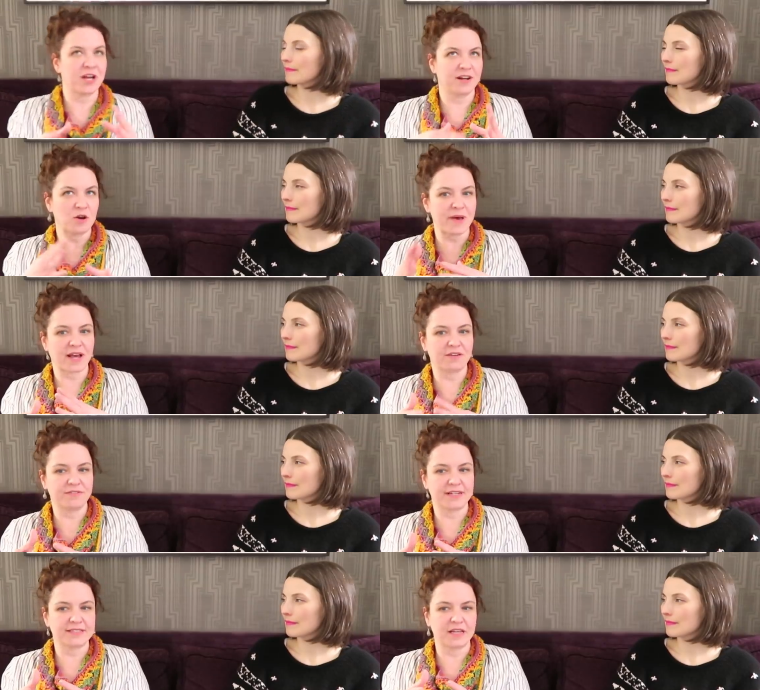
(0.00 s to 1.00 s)
Speaker 1: trying to go back and
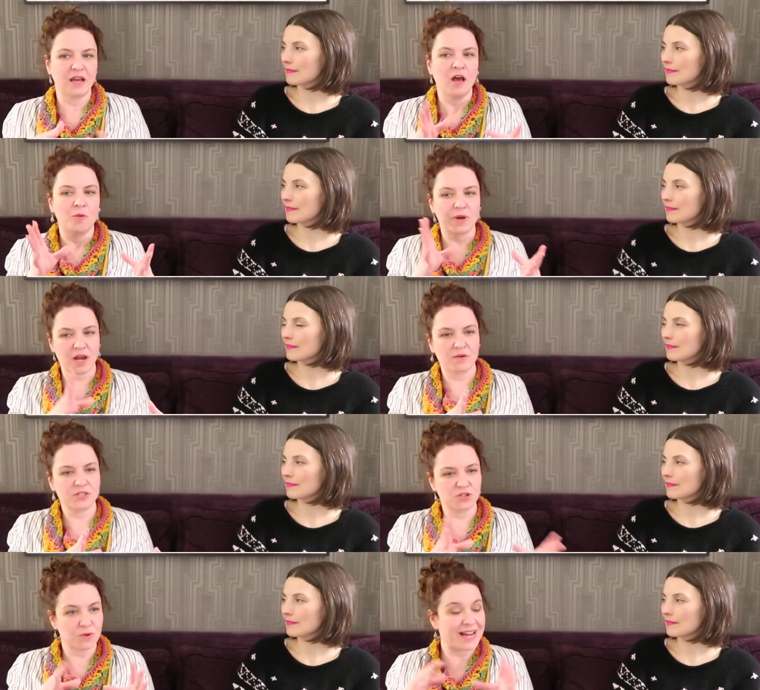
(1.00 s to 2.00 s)
fix it. But I always
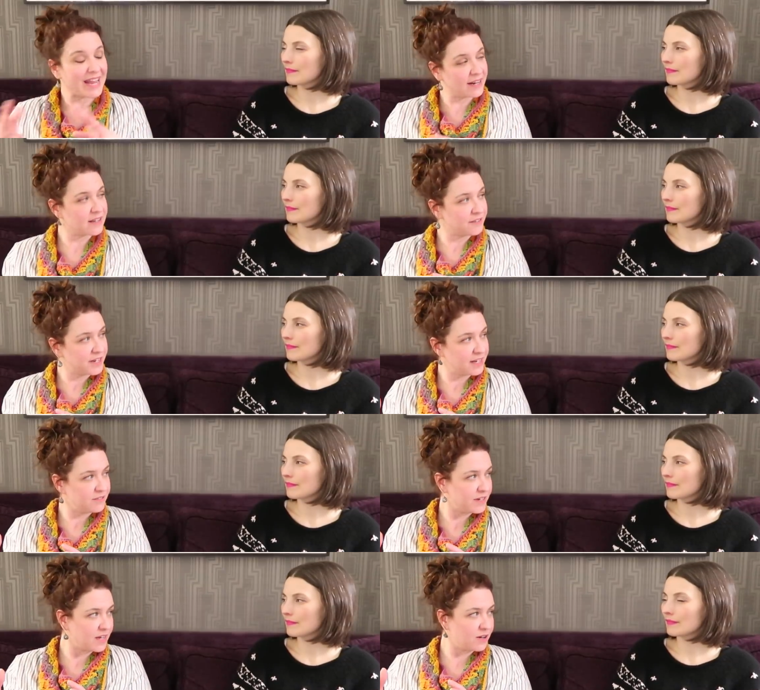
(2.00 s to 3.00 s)
do right and left-handed
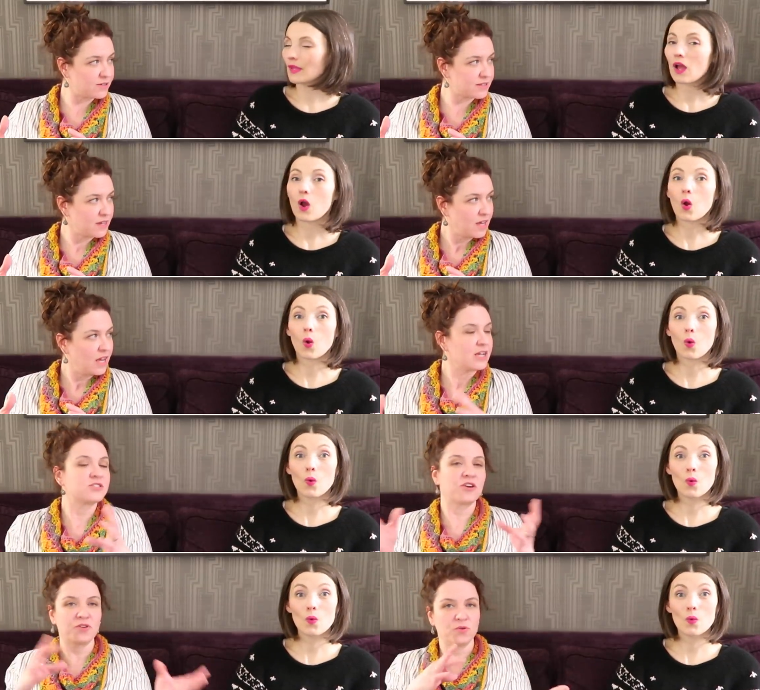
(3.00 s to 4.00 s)
videos. Oh.
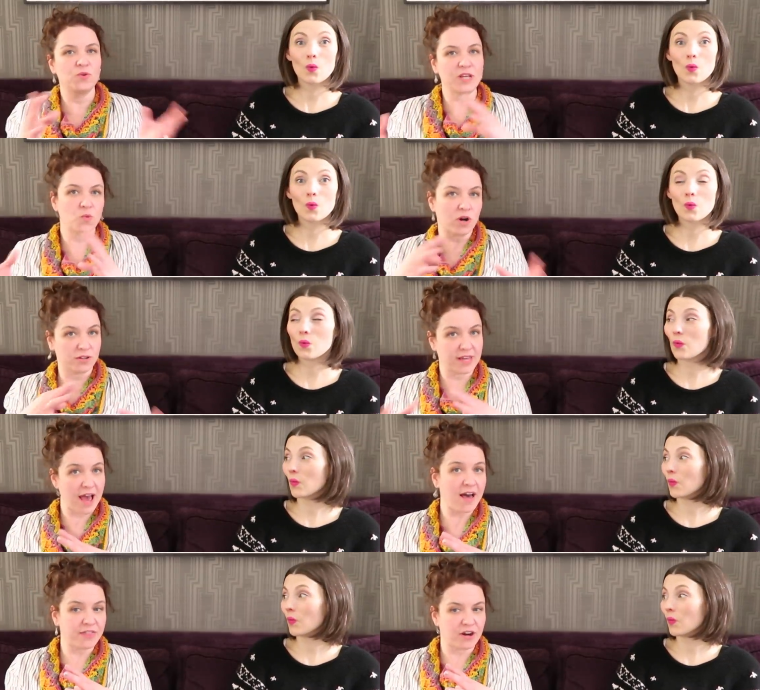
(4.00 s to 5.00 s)
So if you oh. need one or the
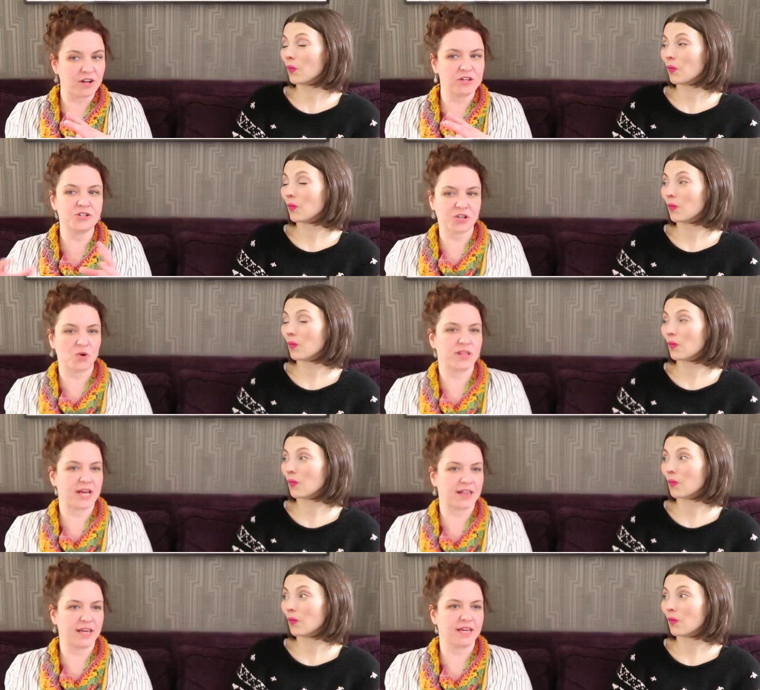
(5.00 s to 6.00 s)
other, you can just go to
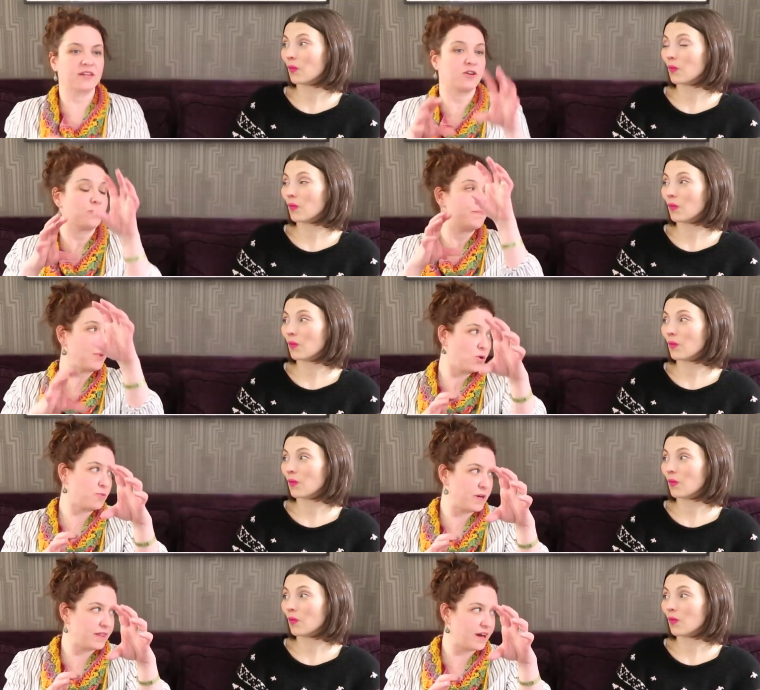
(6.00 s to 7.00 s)
that link, and they'll both
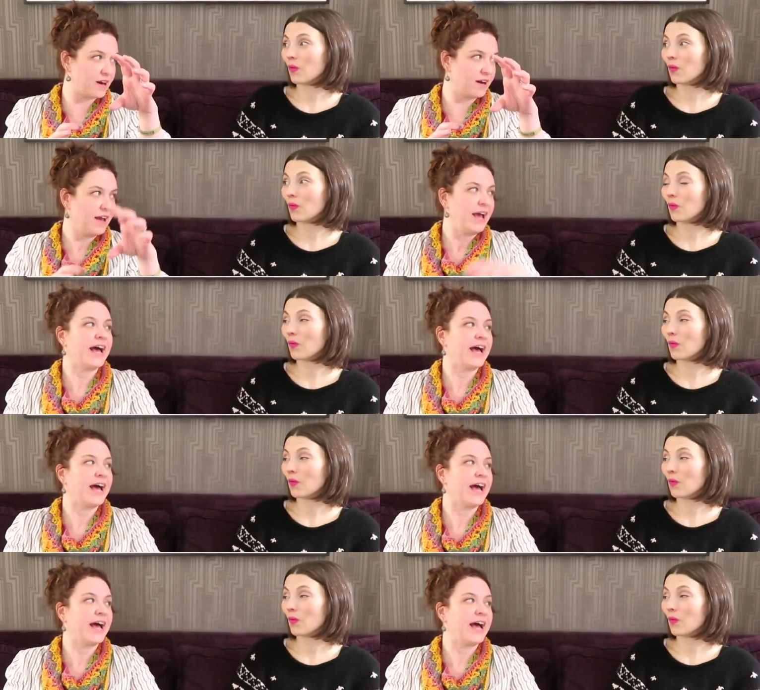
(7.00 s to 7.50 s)
be there,